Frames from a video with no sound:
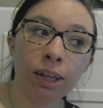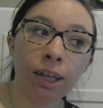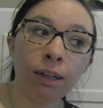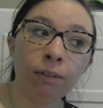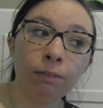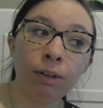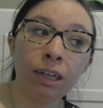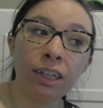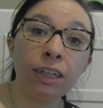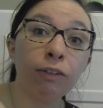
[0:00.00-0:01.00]
it
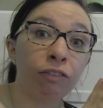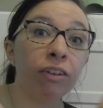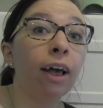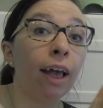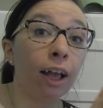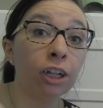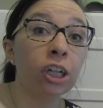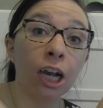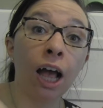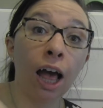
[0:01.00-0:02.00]
makes you feel
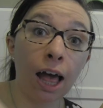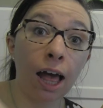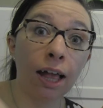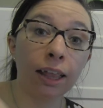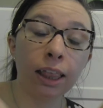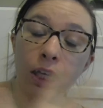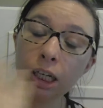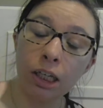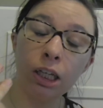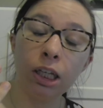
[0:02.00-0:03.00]
extra hot
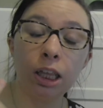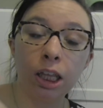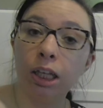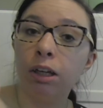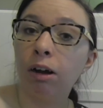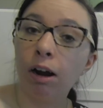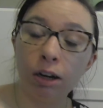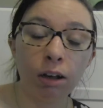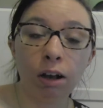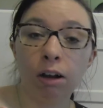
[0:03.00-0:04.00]
than you, than you
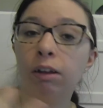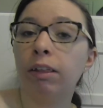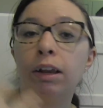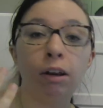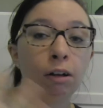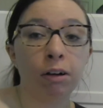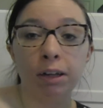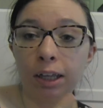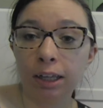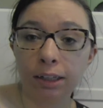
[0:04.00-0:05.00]
already are and than it
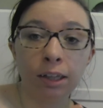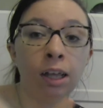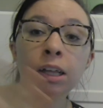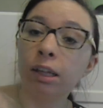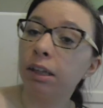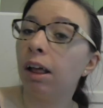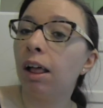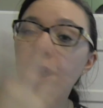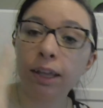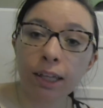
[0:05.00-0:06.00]
already is because
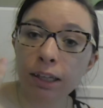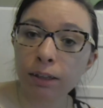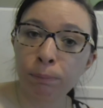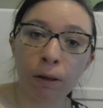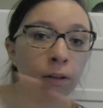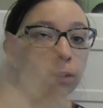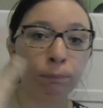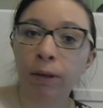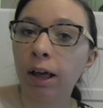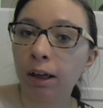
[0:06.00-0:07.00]
all the heat is
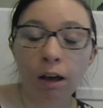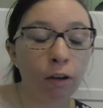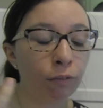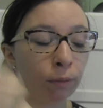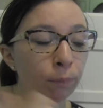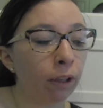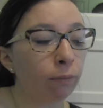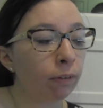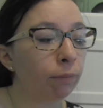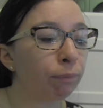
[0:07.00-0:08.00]
bouncing back off of the
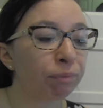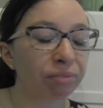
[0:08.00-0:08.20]
pavement.